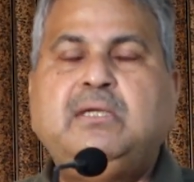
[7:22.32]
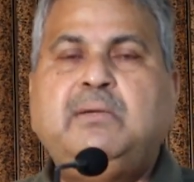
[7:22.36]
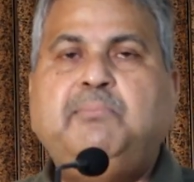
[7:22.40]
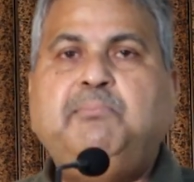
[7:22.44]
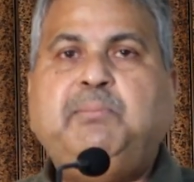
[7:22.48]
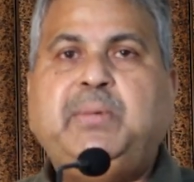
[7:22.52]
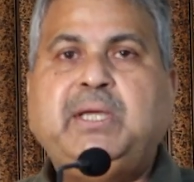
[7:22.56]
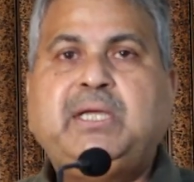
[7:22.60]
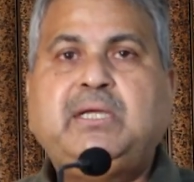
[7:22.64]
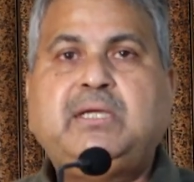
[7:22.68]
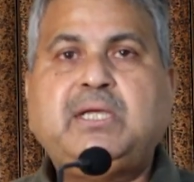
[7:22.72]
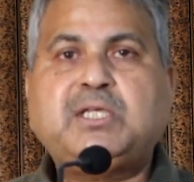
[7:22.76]

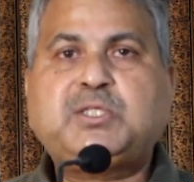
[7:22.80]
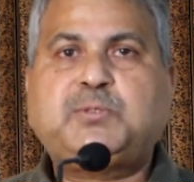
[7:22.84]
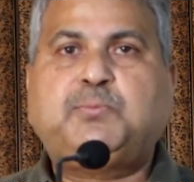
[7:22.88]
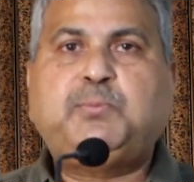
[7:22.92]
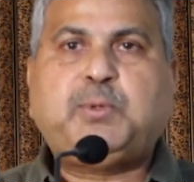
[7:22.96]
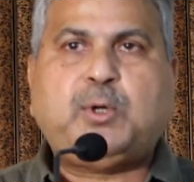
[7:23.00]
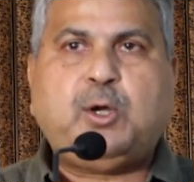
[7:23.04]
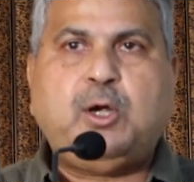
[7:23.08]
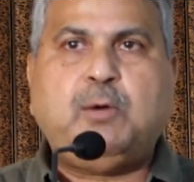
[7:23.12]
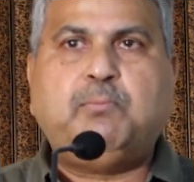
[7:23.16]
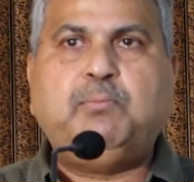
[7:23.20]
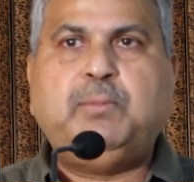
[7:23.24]
biggest
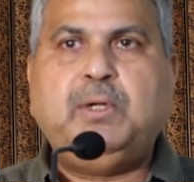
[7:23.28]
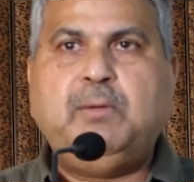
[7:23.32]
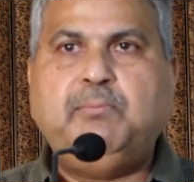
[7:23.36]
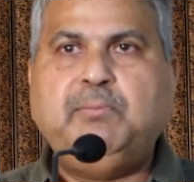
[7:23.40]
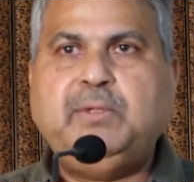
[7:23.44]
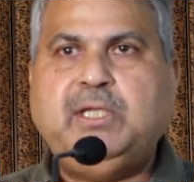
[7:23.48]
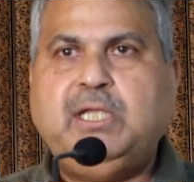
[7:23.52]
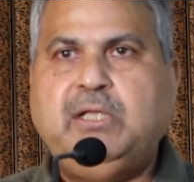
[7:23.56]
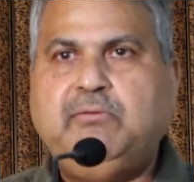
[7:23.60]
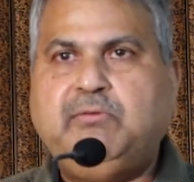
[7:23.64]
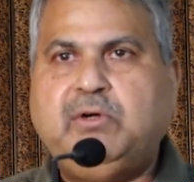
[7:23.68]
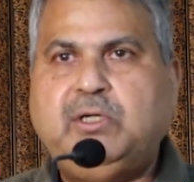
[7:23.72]

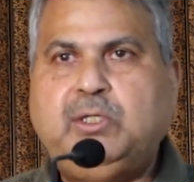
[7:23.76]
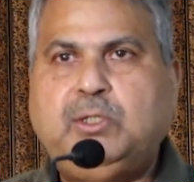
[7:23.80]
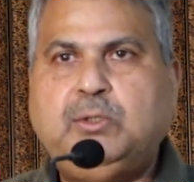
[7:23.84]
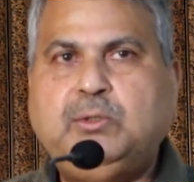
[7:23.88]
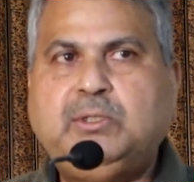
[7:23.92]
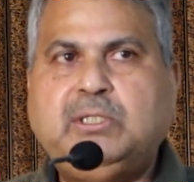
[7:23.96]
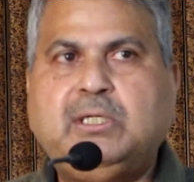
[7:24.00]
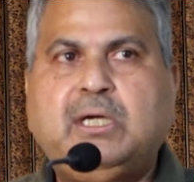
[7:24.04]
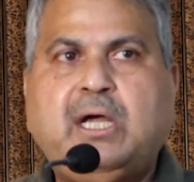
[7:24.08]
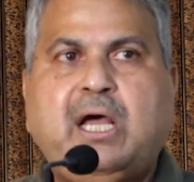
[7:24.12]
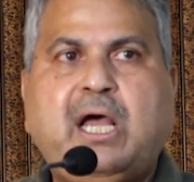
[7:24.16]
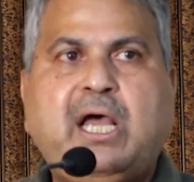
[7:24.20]
problem even to
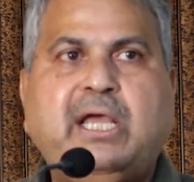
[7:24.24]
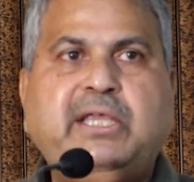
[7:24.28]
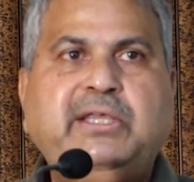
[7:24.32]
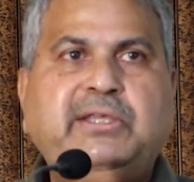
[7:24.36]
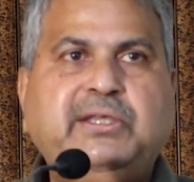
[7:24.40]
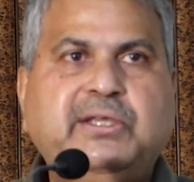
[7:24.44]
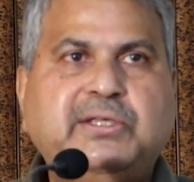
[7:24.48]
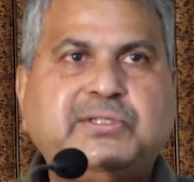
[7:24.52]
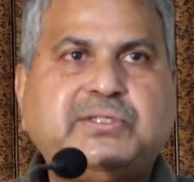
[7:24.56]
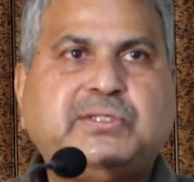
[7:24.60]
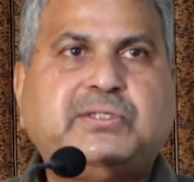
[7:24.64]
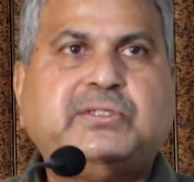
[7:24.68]
the
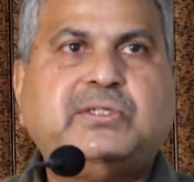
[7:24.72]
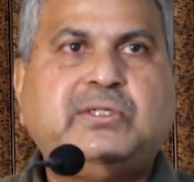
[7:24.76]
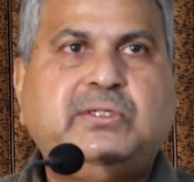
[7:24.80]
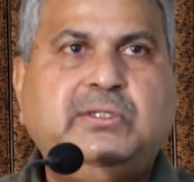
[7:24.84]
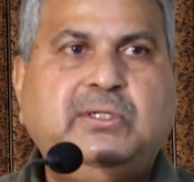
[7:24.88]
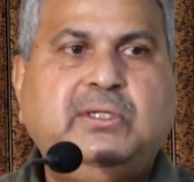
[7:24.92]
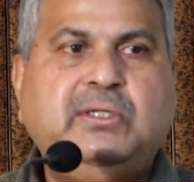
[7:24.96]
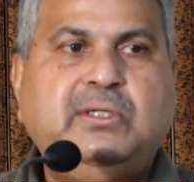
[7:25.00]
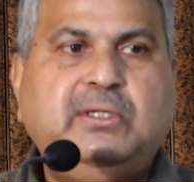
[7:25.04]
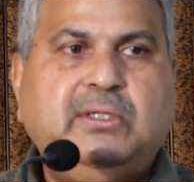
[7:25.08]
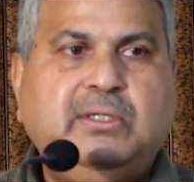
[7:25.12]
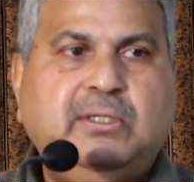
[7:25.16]

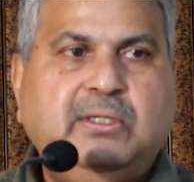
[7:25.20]
highest,